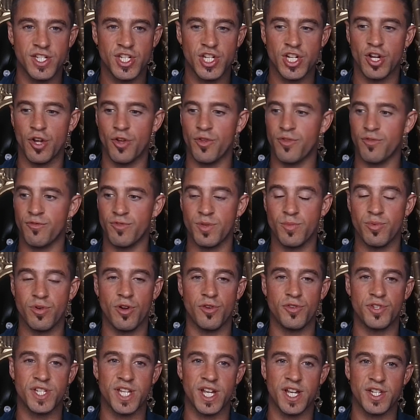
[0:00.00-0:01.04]
to go through the
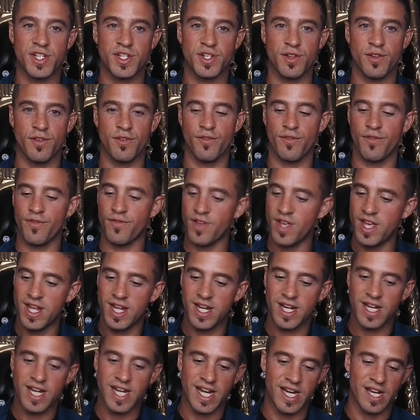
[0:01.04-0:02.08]
process of
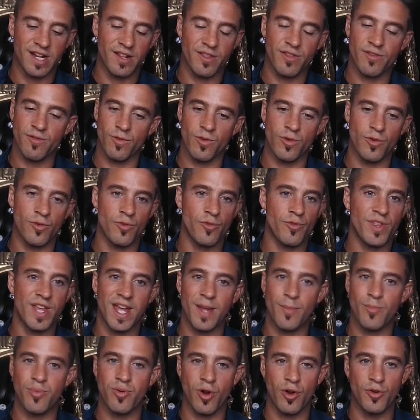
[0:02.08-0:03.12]
getting through their
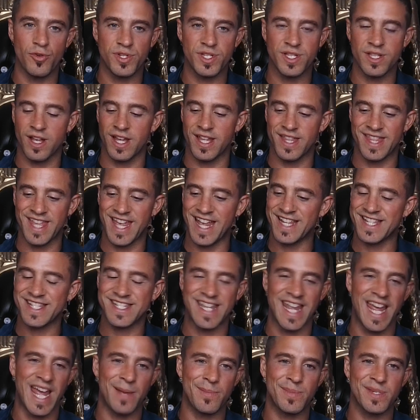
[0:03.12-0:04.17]

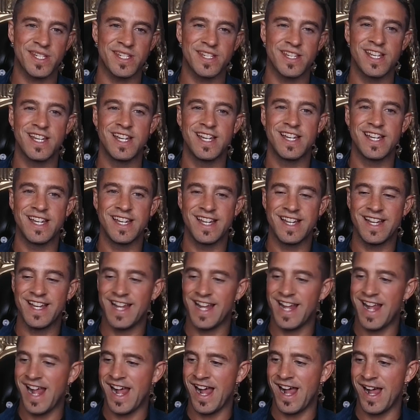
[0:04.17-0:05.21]
steps,
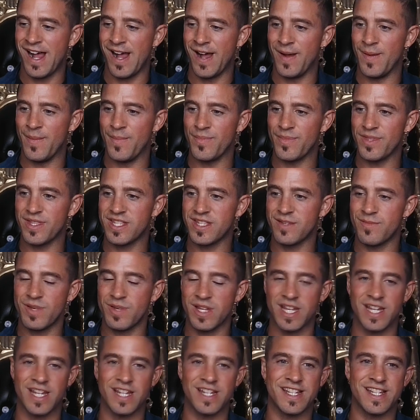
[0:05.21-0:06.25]
um, to
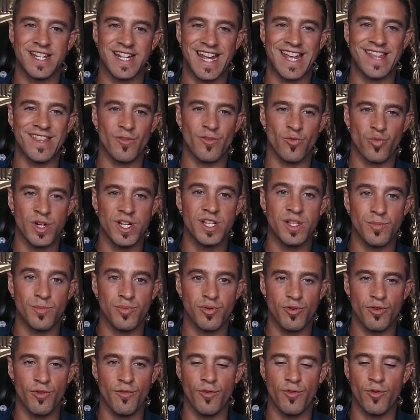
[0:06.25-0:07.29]
get the real
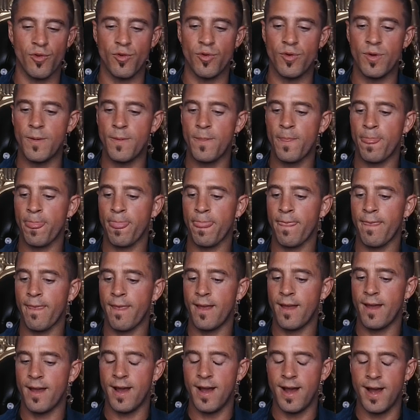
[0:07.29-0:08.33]
approval,
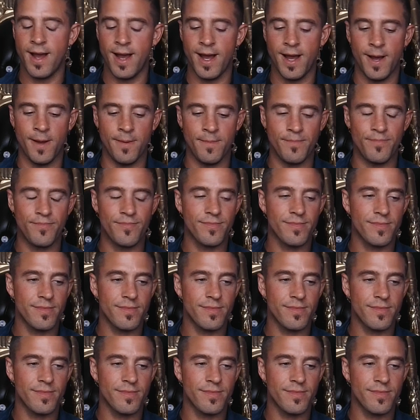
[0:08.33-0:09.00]
um,